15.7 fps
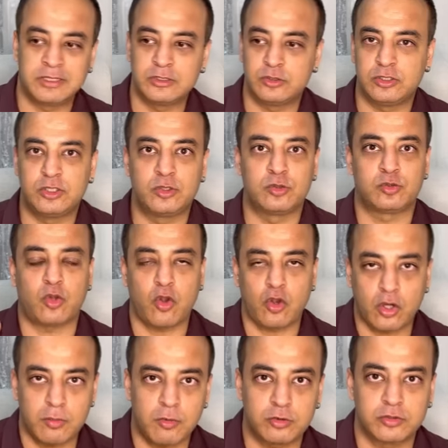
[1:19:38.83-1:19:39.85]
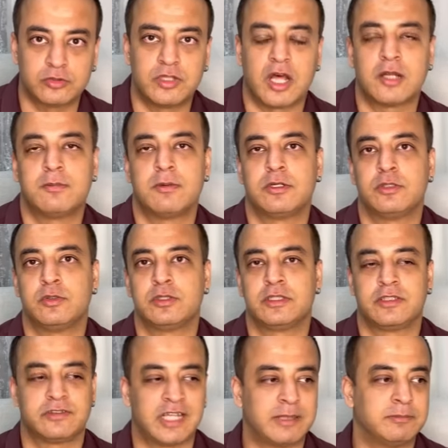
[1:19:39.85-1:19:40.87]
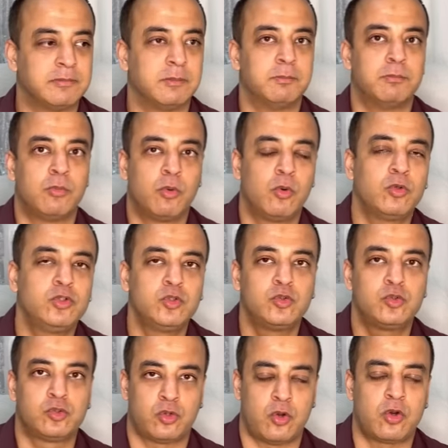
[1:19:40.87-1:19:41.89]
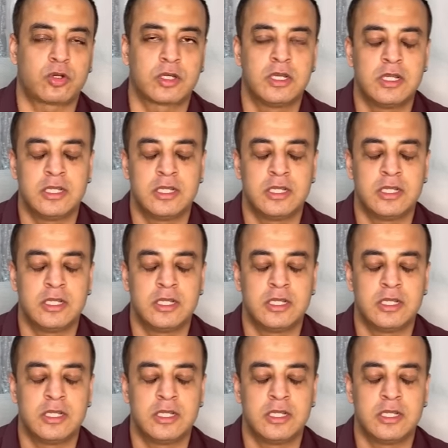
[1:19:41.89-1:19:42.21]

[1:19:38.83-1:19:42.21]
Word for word: You need to talk about your Dharma during this time. The more you talk,